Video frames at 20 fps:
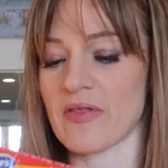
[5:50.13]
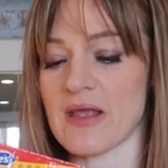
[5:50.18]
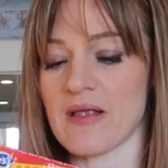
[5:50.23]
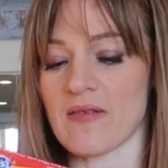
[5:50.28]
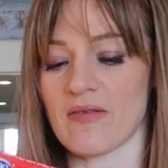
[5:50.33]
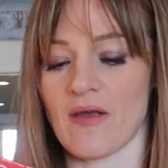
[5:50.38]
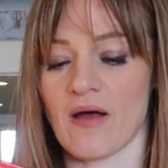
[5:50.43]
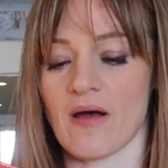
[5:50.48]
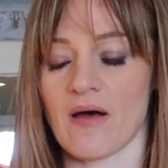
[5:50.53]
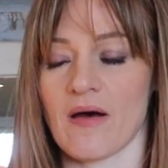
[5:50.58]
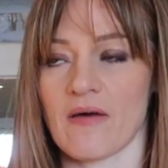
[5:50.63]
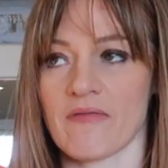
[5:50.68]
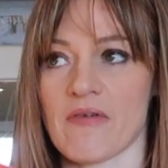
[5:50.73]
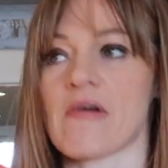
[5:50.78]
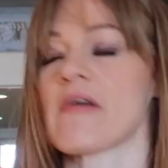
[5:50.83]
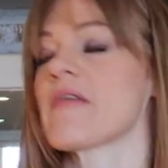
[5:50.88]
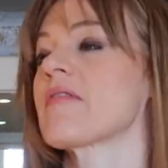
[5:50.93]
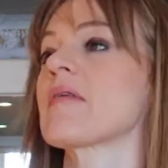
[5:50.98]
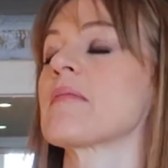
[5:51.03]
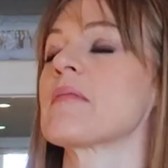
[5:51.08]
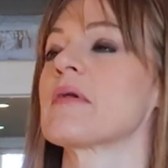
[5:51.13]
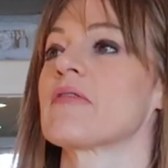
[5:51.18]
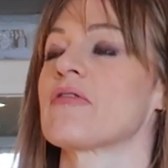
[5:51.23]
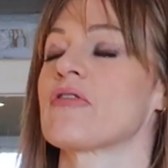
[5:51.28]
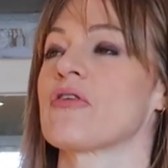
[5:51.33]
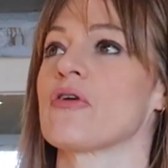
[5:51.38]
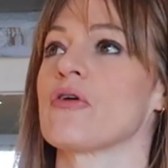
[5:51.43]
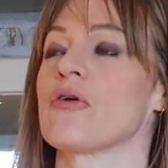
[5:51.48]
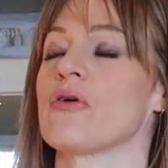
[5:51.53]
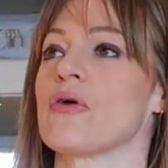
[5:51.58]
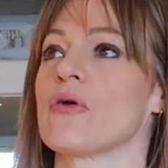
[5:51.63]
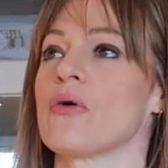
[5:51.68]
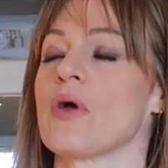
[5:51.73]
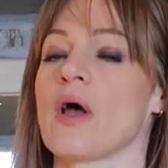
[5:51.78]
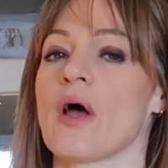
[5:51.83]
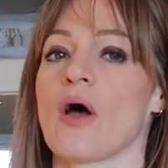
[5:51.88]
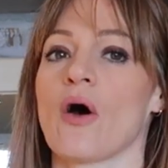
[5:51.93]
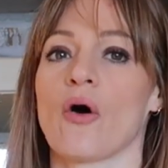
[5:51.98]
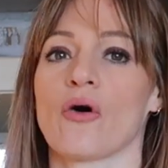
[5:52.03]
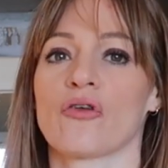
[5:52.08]
These are very similar to
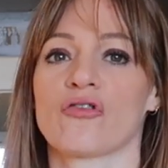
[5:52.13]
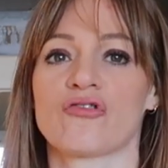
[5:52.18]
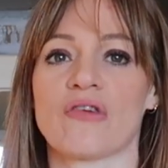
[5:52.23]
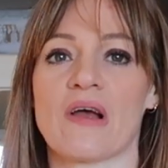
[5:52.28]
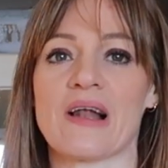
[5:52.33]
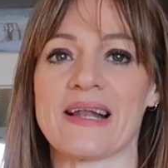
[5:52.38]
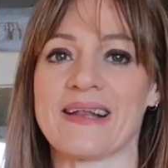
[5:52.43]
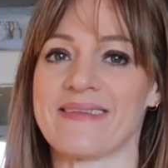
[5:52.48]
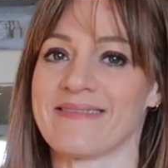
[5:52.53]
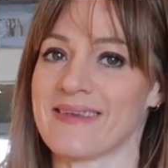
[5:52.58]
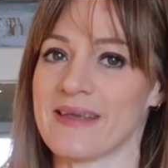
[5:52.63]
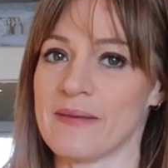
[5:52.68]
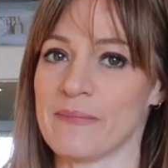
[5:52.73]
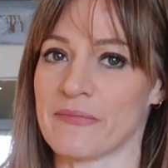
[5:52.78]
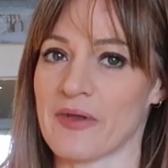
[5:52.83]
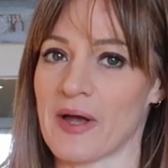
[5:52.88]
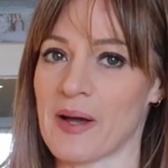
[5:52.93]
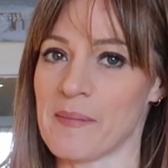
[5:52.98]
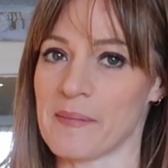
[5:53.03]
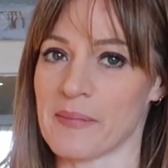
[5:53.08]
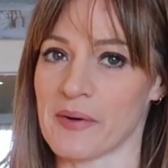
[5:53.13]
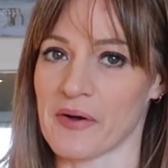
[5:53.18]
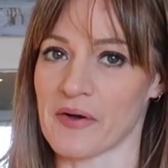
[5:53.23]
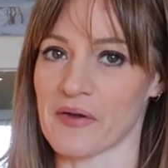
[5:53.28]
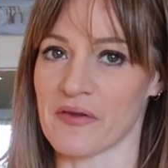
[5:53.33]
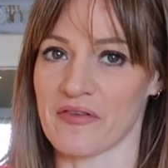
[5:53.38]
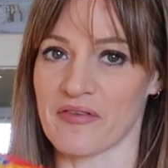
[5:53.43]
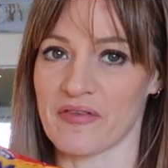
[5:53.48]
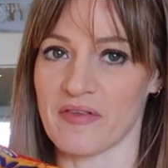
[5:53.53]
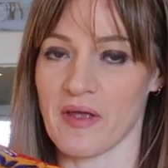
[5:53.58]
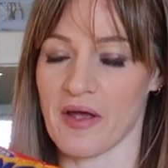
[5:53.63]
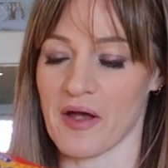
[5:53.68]
Australian Tim Tam bars.